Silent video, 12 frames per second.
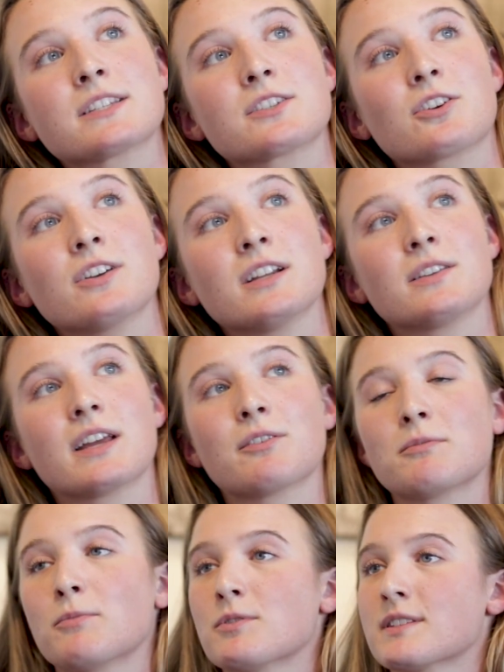started like
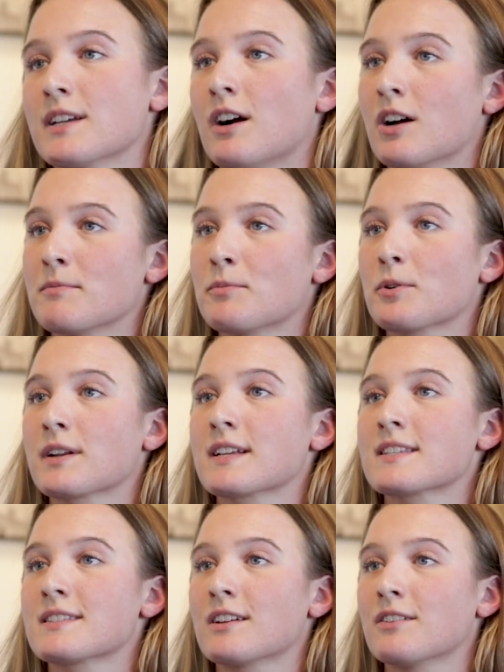with mostly onboarding
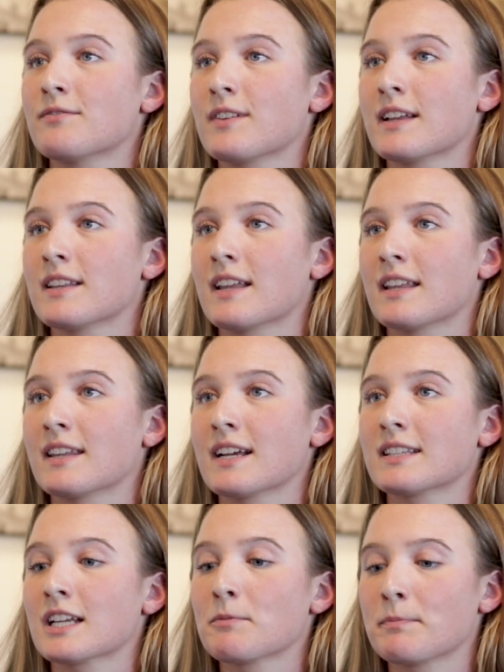stuff, and then
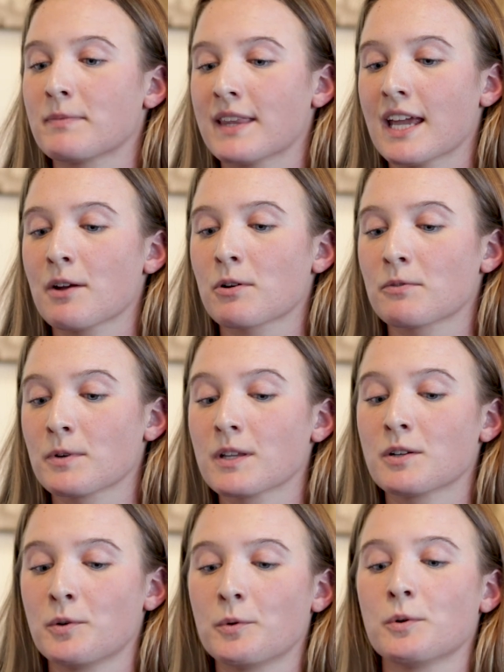like they were
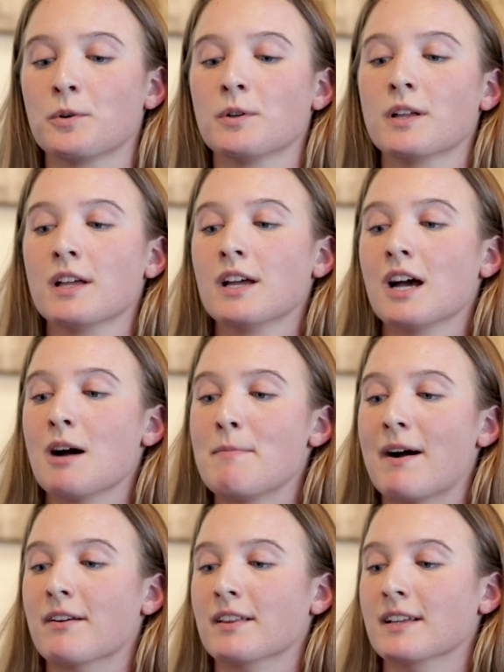really cool about it.